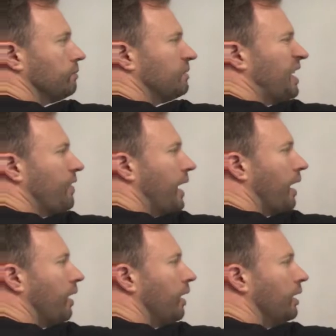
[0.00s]
to
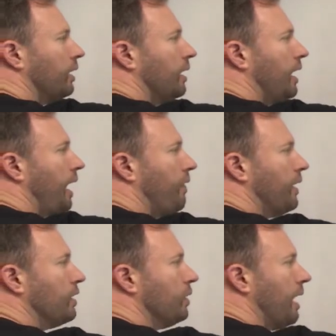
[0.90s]
there, and
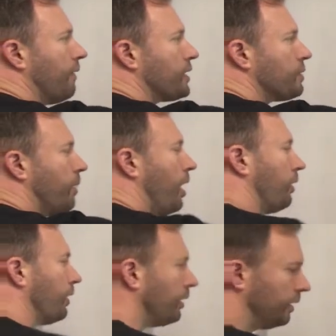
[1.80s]
then you'd have a
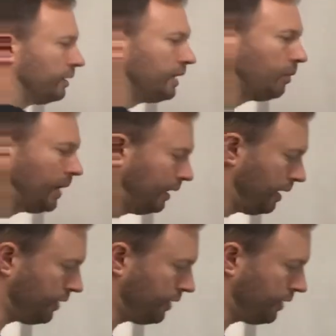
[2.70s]
smaller deadweight loss